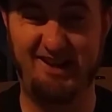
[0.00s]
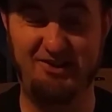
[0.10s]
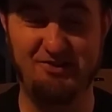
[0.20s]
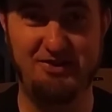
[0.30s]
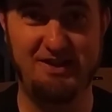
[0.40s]
I
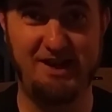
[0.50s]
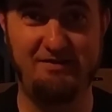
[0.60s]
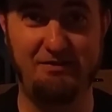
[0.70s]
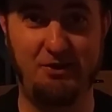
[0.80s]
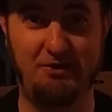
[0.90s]
don't think
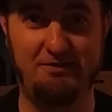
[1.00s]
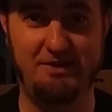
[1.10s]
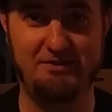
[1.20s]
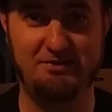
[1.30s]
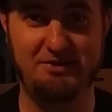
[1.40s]
I've ever heard of
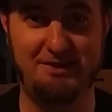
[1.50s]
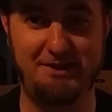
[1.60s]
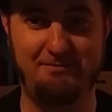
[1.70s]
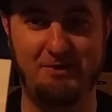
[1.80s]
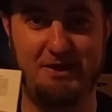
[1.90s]
this or seen
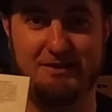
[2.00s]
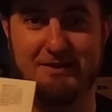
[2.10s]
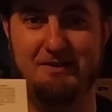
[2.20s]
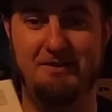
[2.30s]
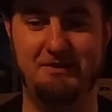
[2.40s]
it,
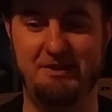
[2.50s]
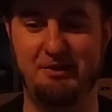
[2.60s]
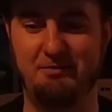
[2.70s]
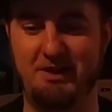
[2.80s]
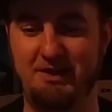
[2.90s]
but
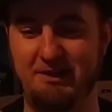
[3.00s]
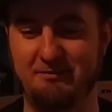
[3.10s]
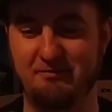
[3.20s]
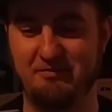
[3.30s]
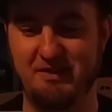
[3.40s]
Coleco made
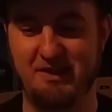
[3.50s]
it,